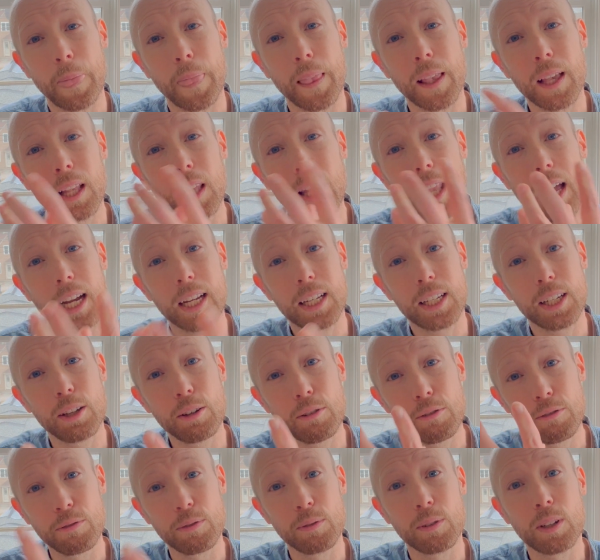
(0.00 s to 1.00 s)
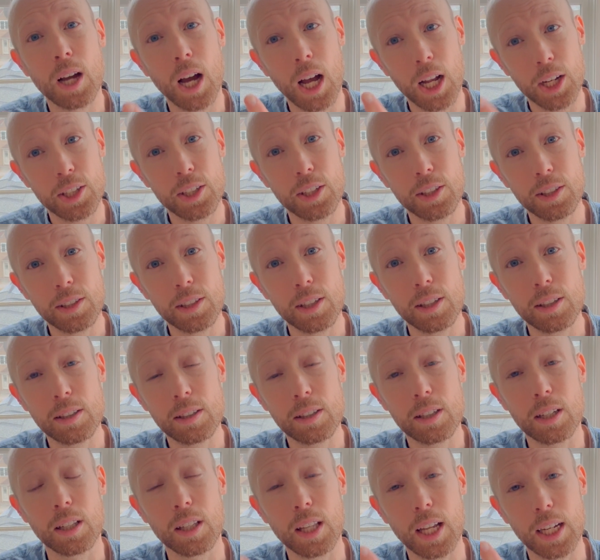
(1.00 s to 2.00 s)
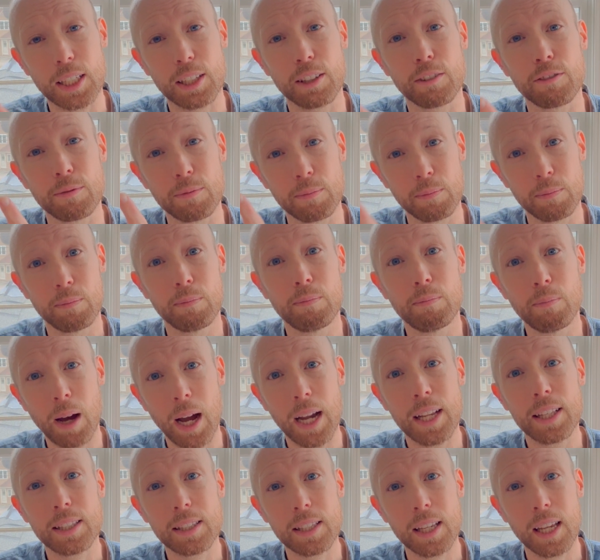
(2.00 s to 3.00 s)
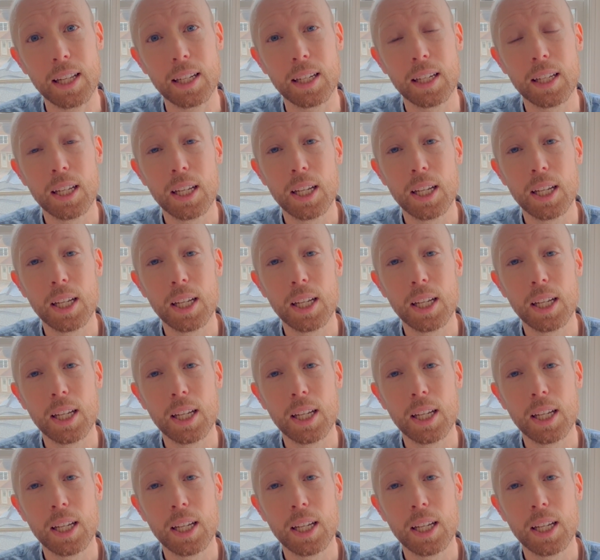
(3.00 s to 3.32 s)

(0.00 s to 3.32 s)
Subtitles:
collective consciousness, collective mindset,